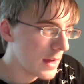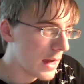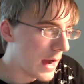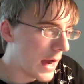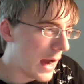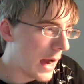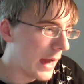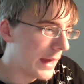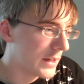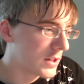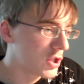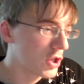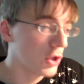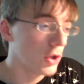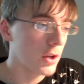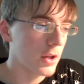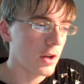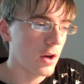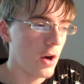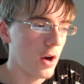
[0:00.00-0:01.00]
I
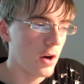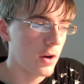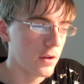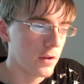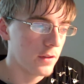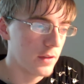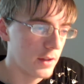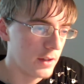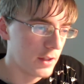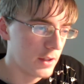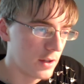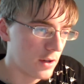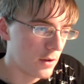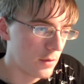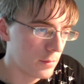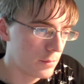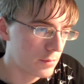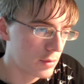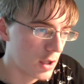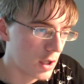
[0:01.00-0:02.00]
took it harder than,
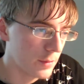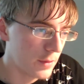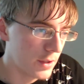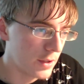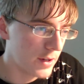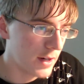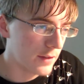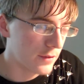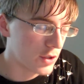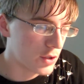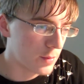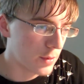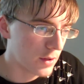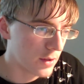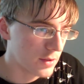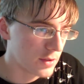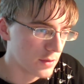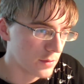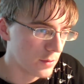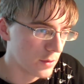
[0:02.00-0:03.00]
probably your average
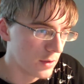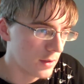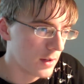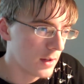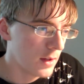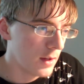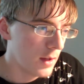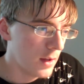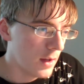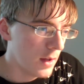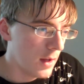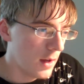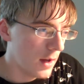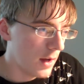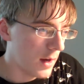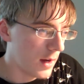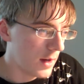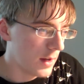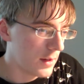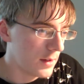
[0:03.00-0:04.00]
person would.
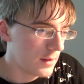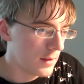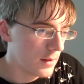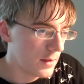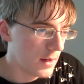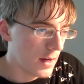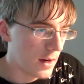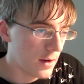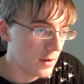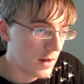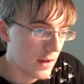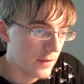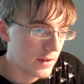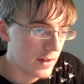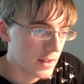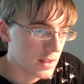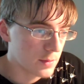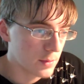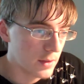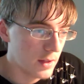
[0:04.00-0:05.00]
I don't have an
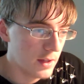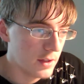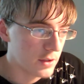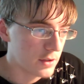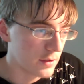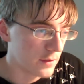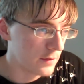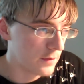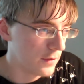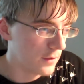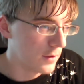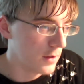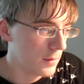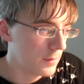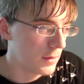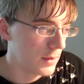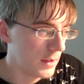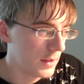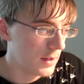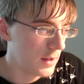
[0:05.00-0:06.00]
explanation for it,
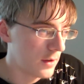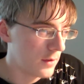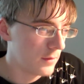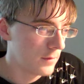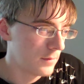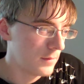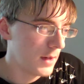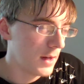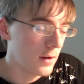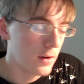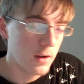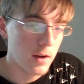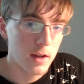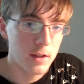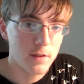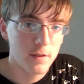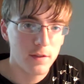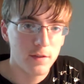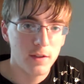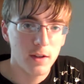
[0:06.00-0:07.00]
but, I don't know, I
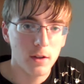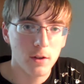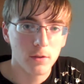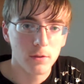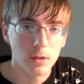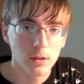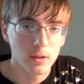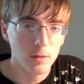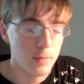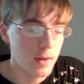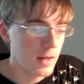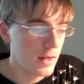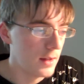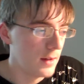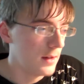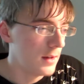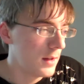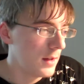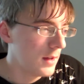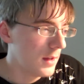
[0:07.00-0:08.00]
felt really
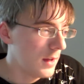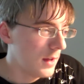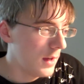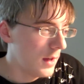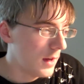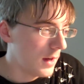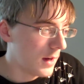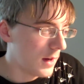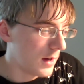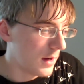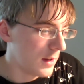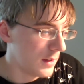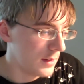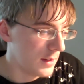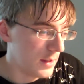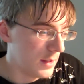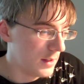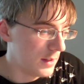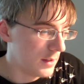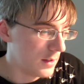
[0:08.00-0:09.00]
bad. And
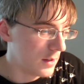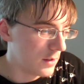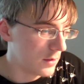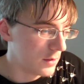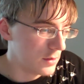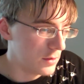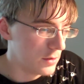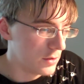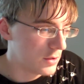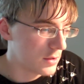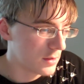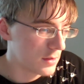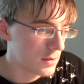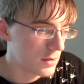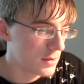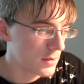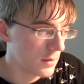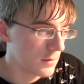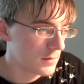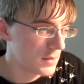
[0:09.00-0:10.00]
it was just
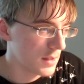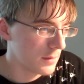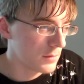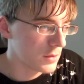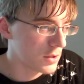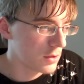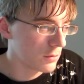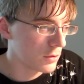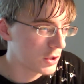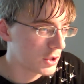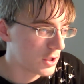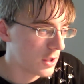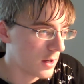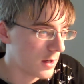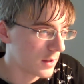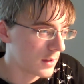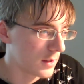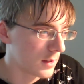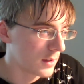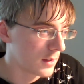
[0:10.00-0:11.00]
something so
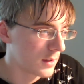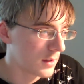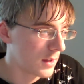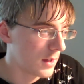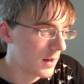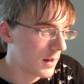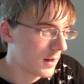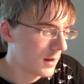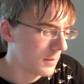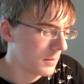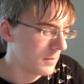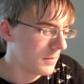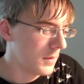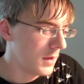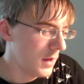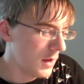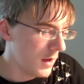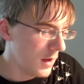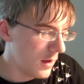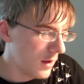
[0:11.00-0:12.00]
shocking.
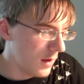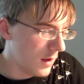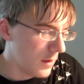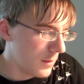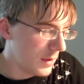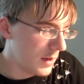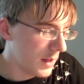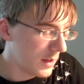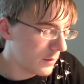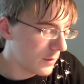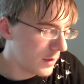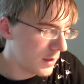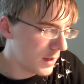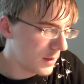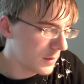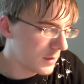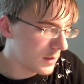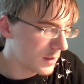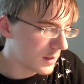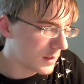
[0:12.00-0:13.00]
But anyway,
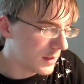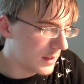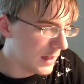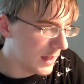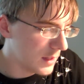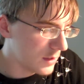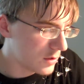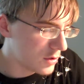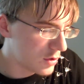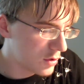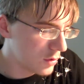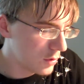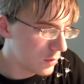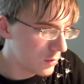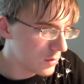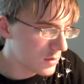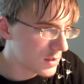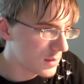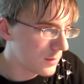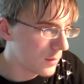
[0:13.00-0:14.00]
I'm going to get
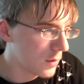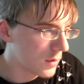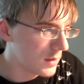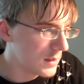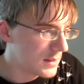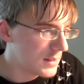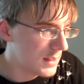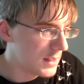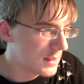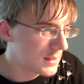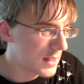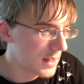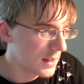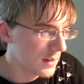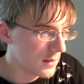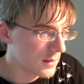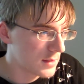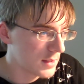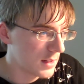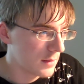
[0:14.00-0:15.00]
to some more
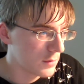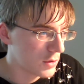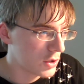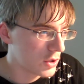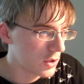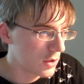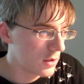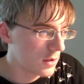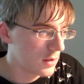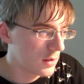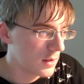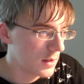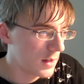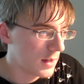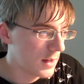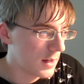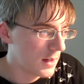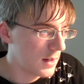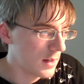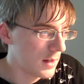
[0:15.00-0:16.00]
details that I'm sure,
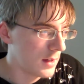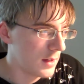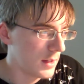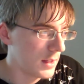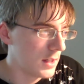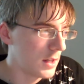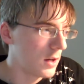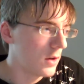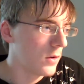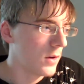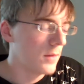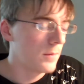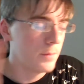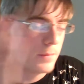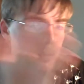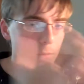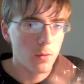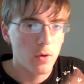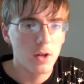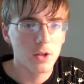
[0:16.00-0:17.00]
I've
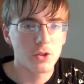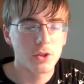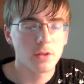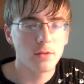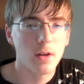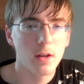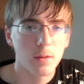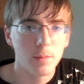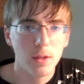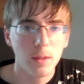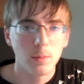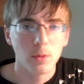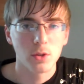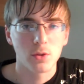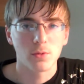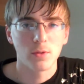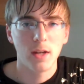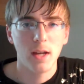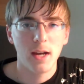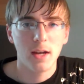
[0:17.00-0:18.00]
been watching a lot of people's
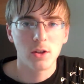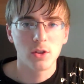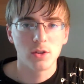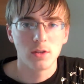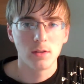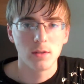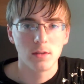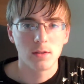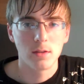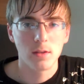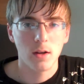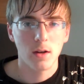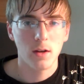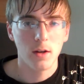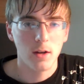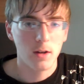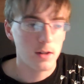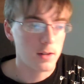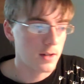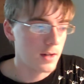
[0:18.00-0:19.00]
reactions
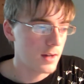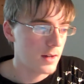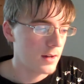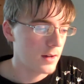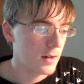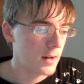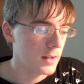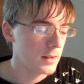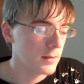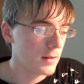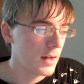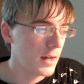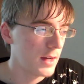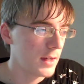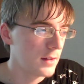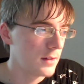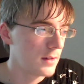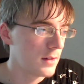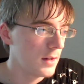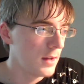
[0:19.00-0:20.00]

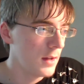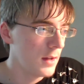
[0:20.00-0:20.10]
online,